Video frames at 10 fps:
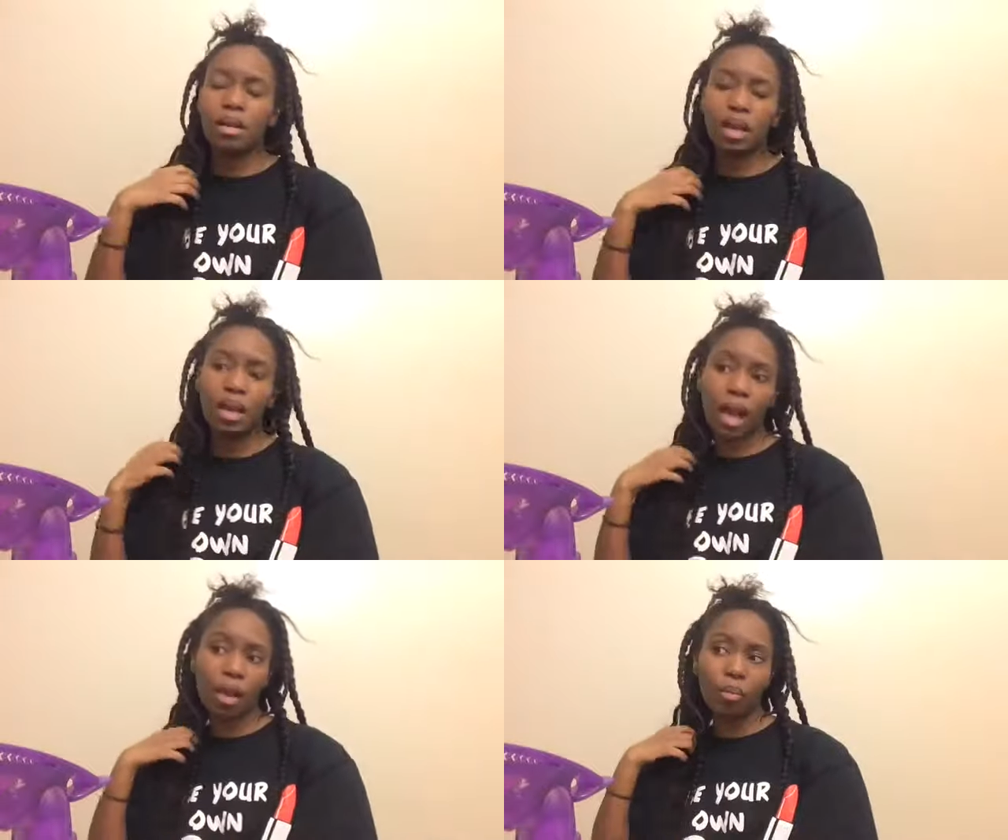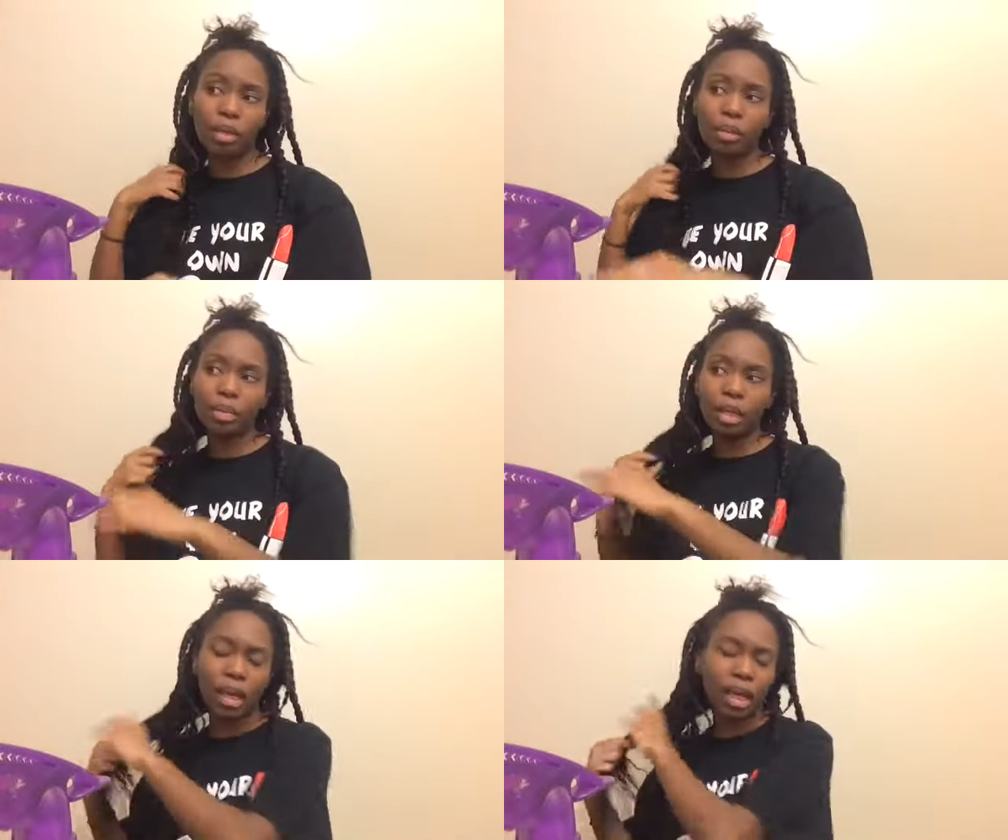like, I want to
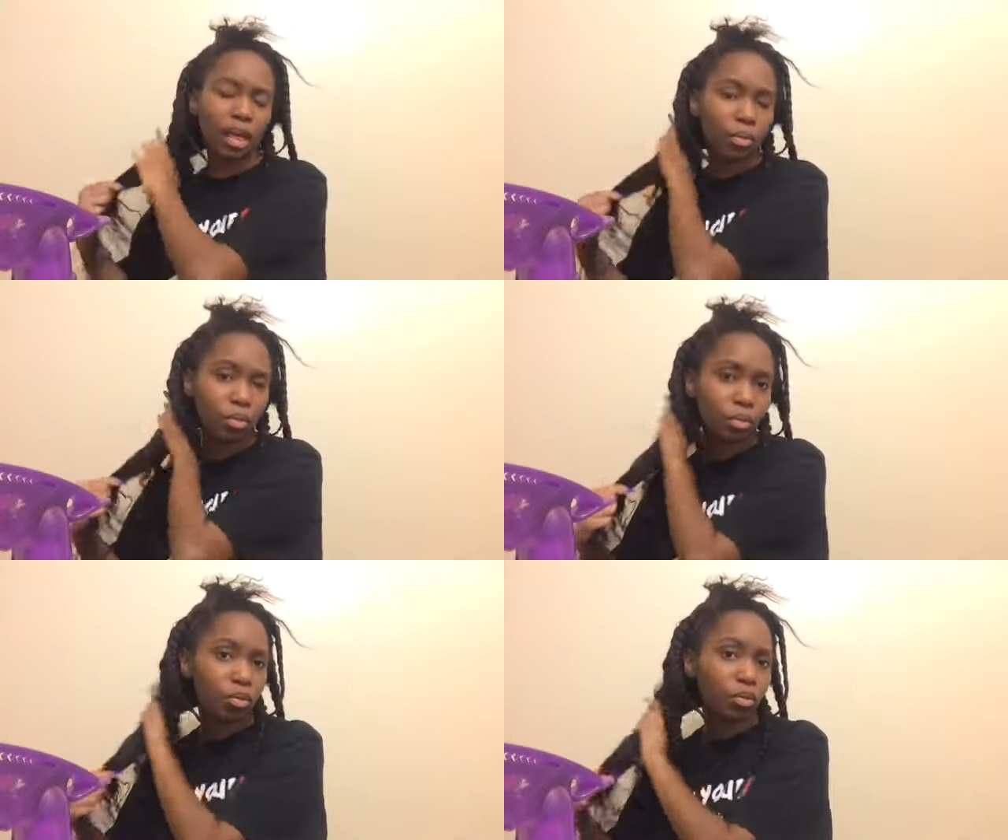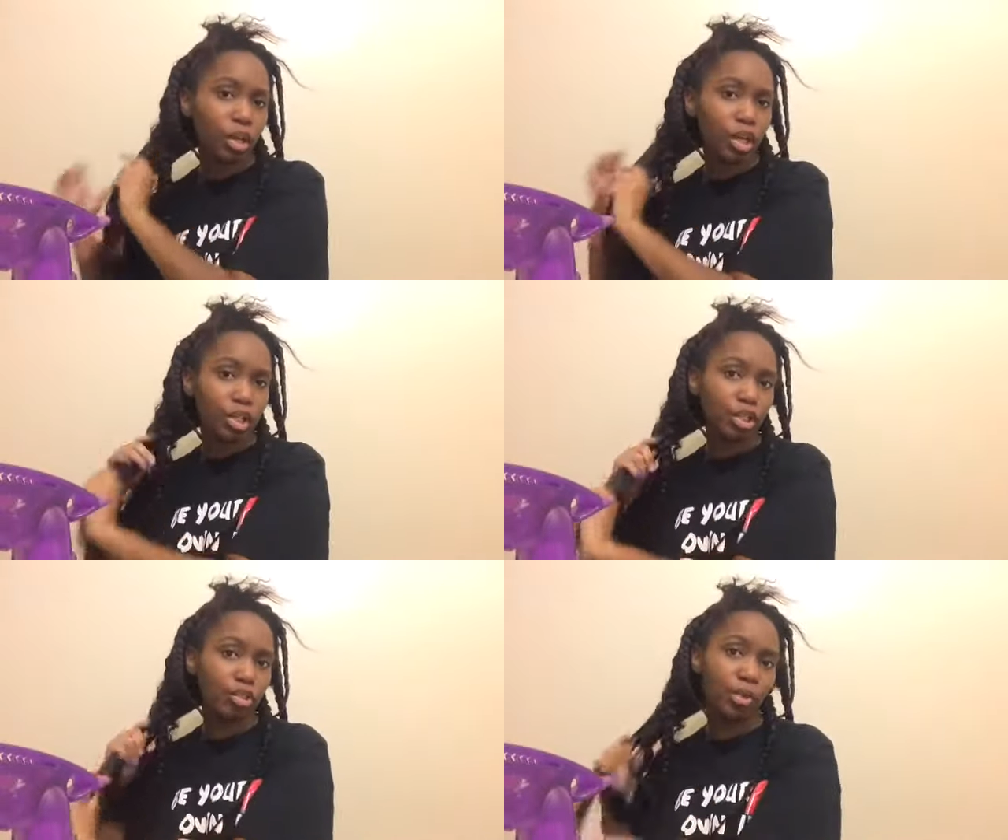be able
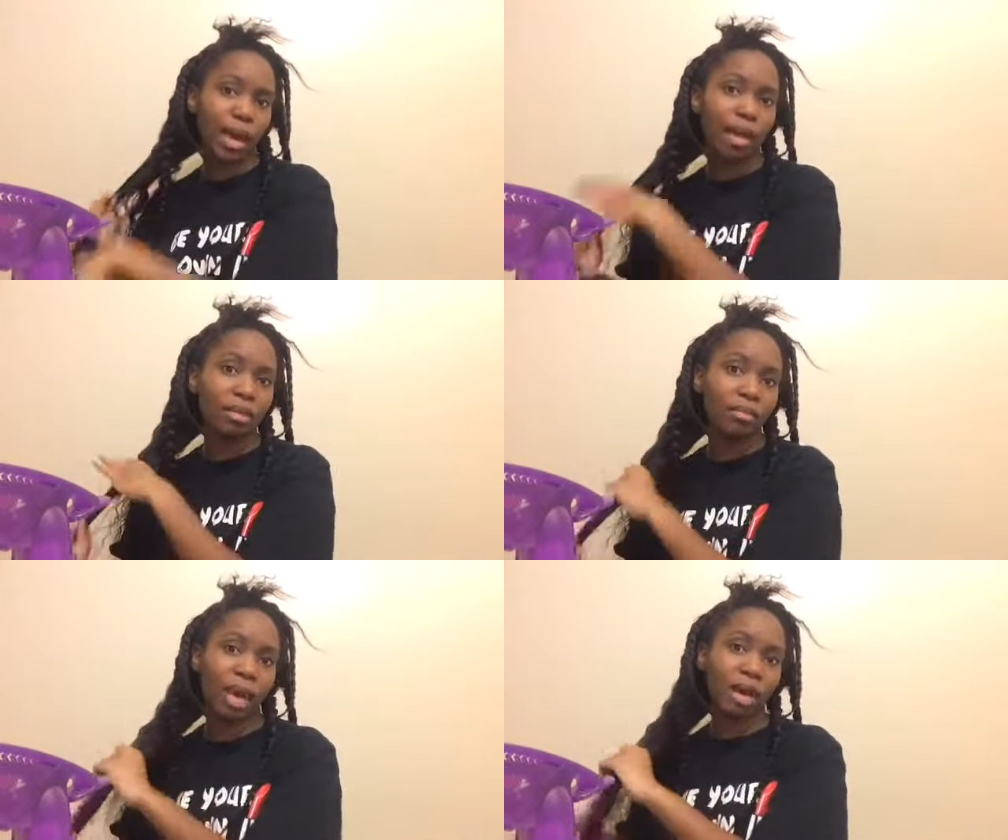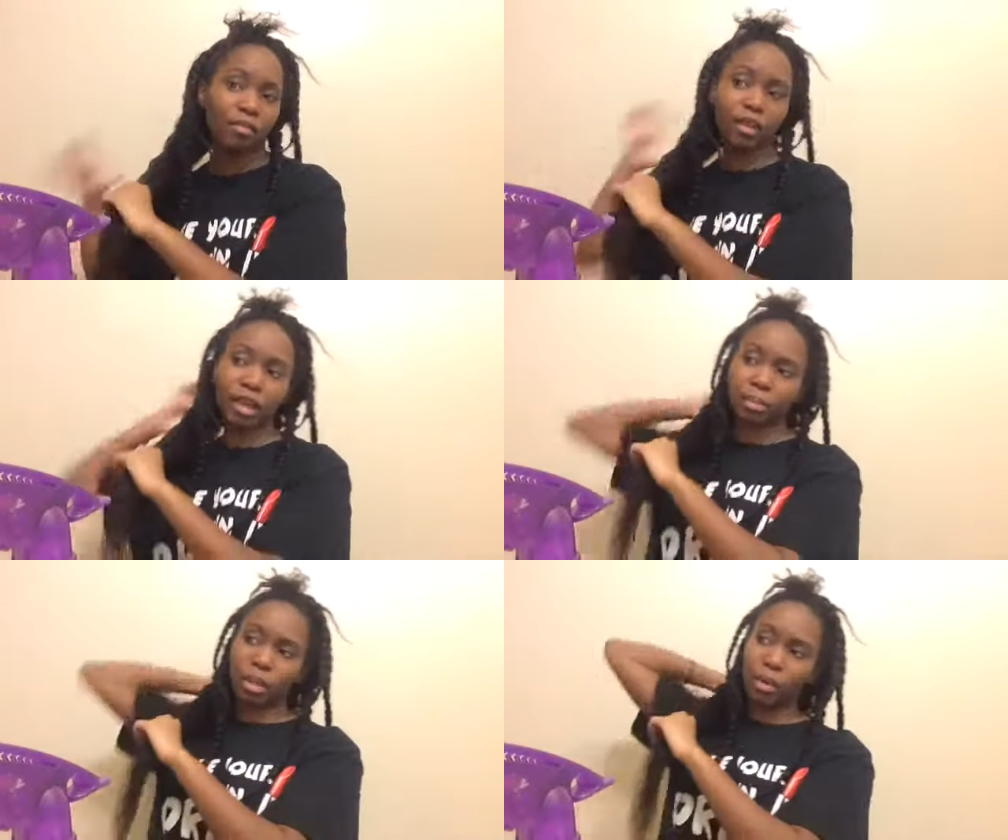to have my
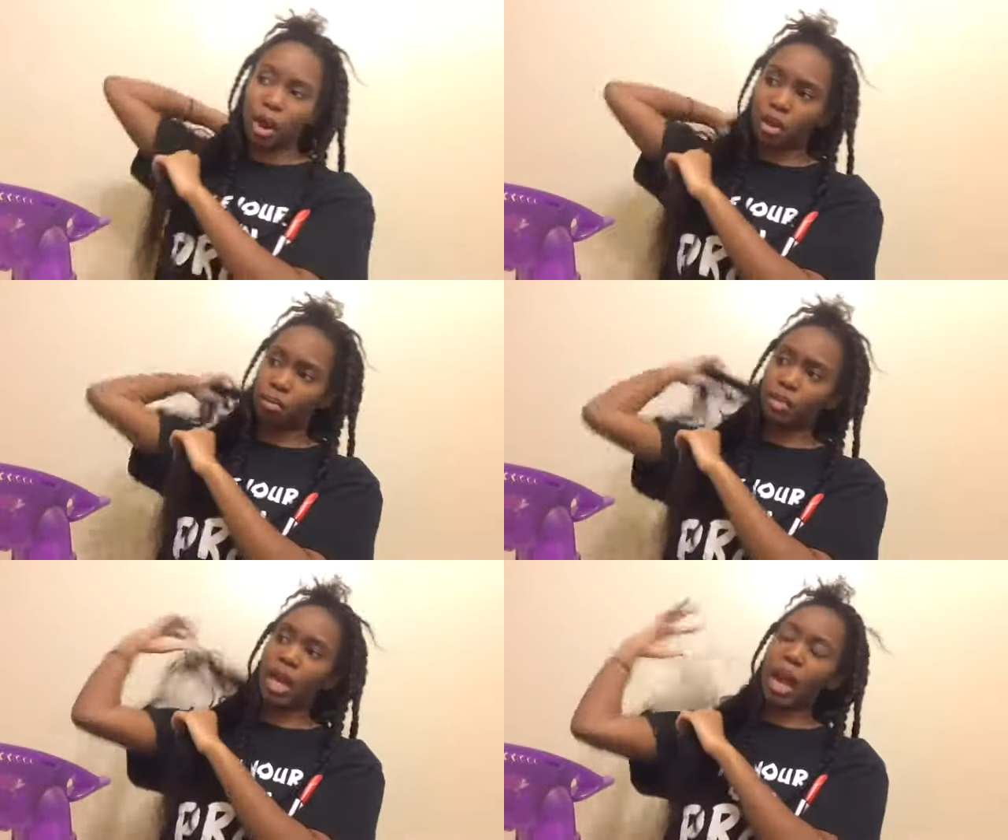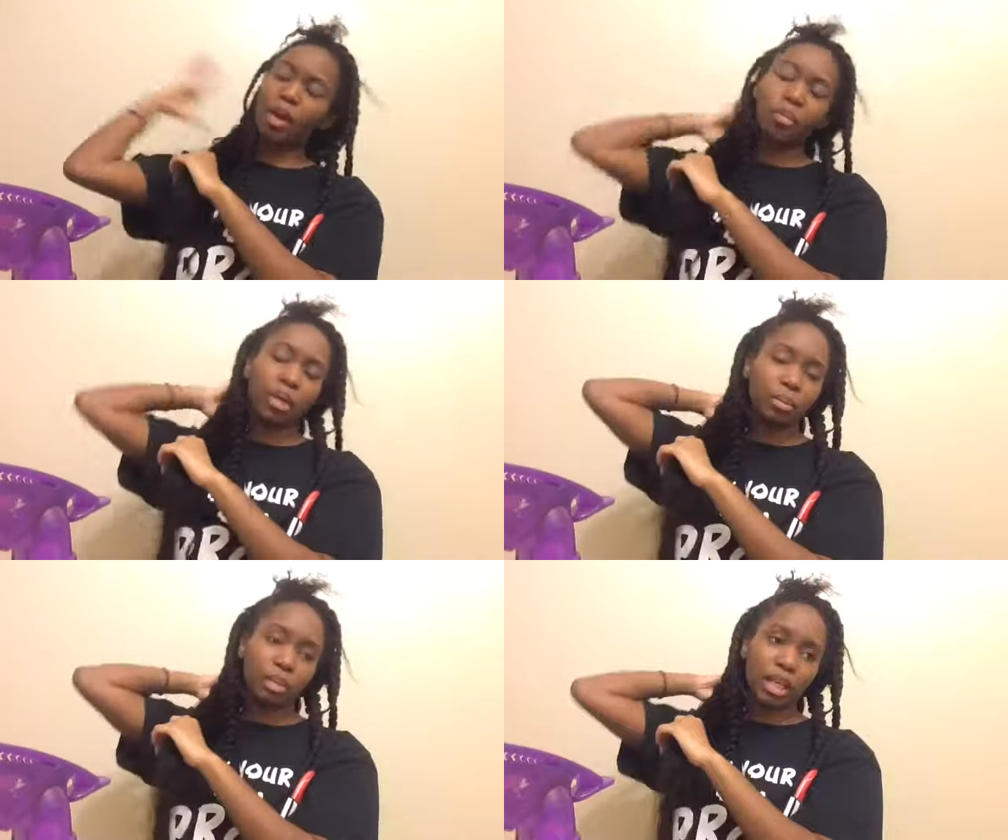family proud of me. I
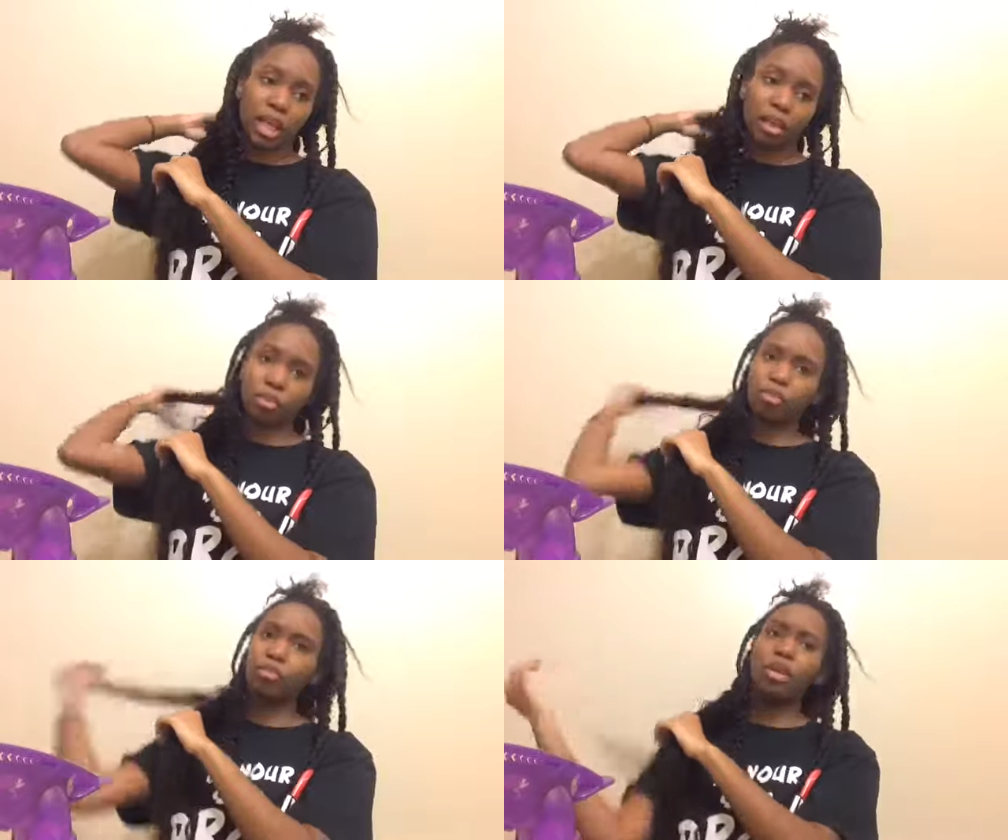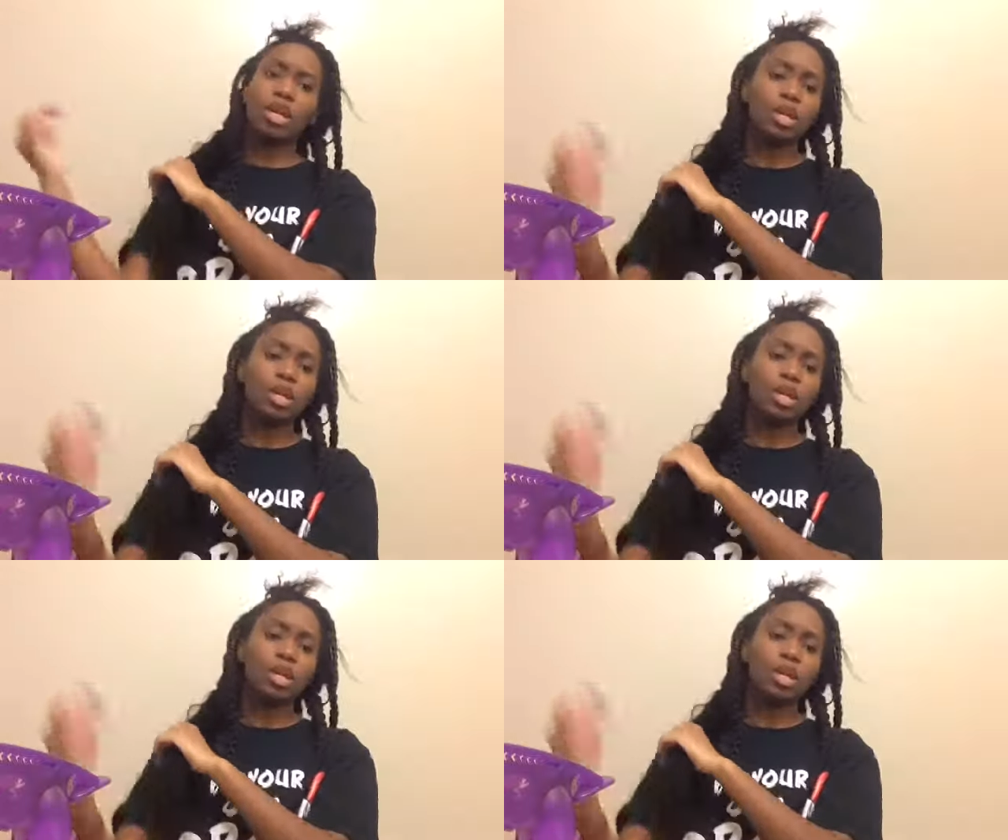want to be able